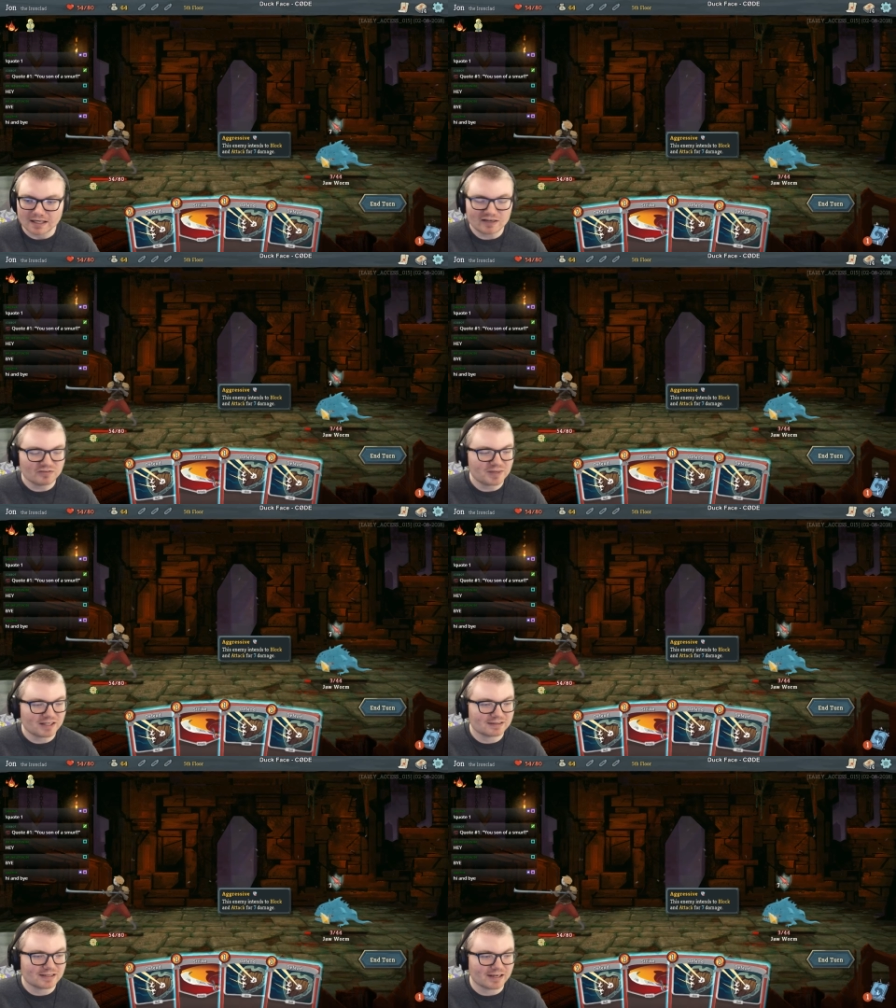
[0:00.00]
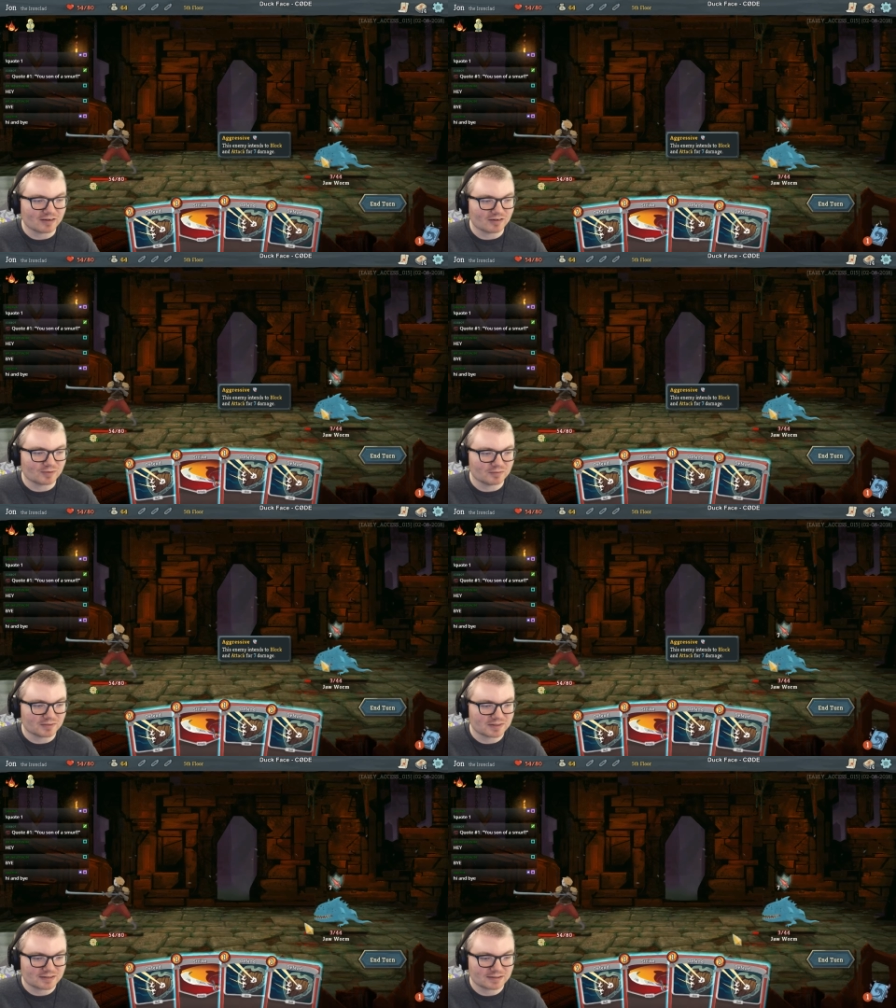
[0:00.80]
I've made a terrible
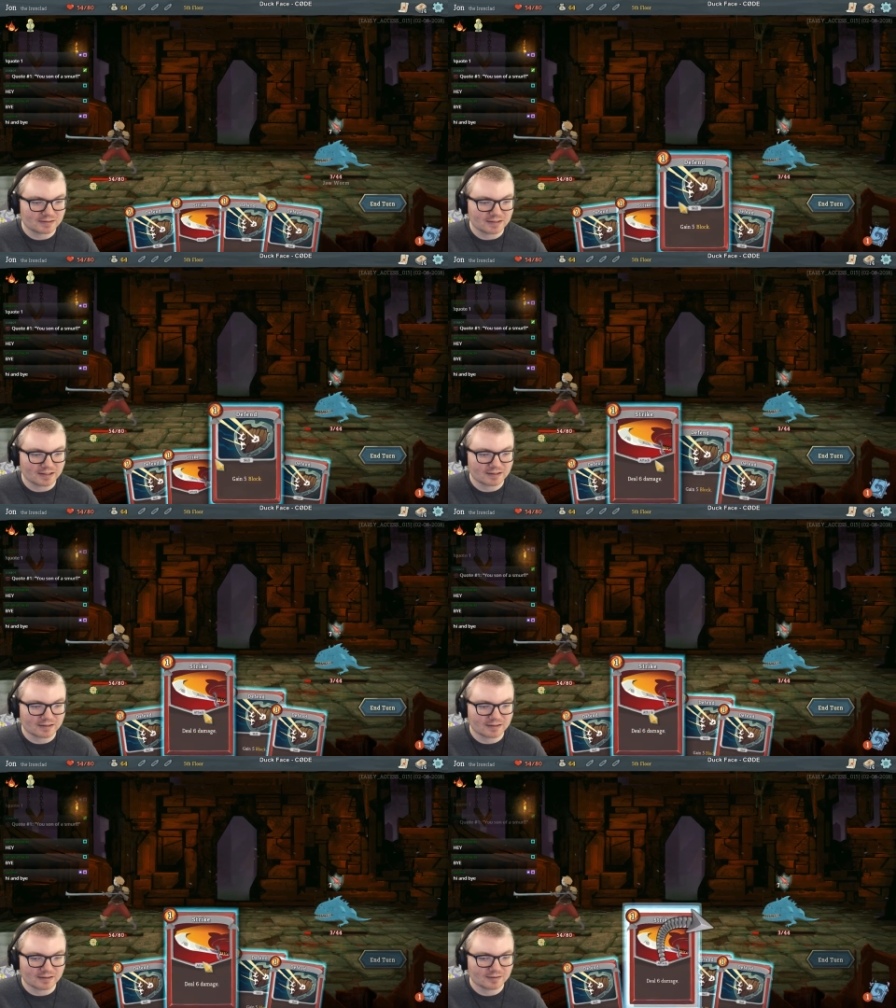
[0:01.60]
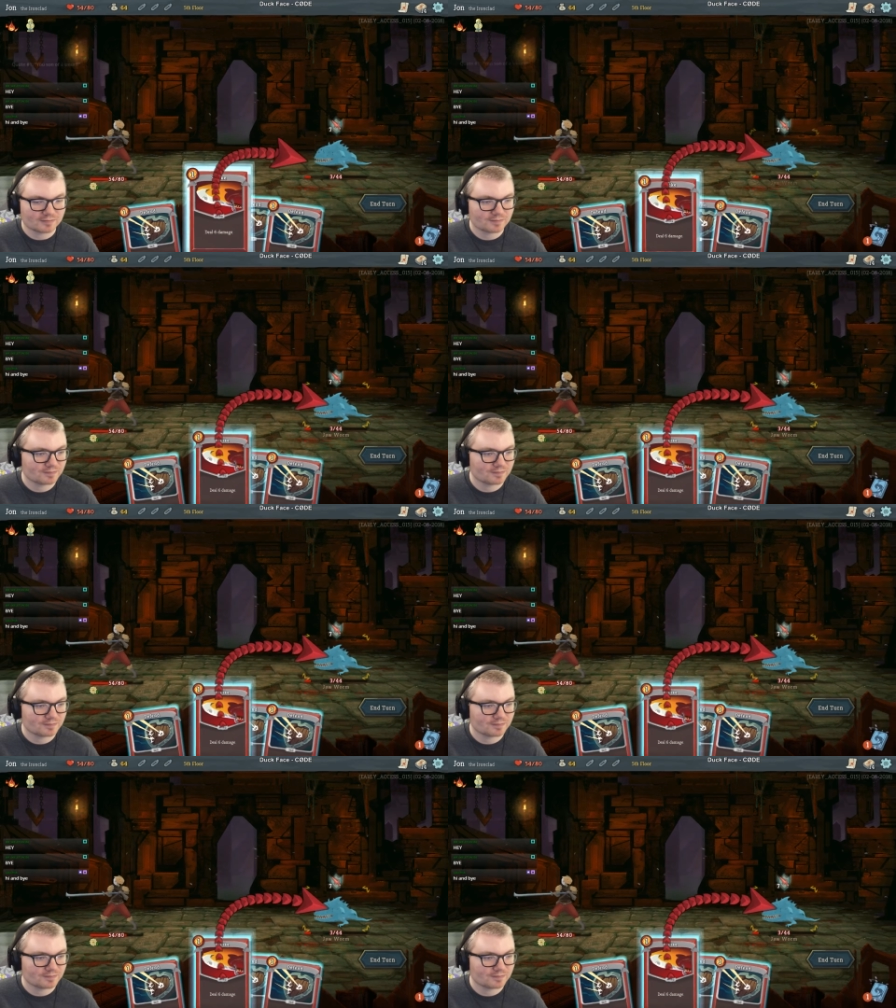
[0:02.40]
mistake, though.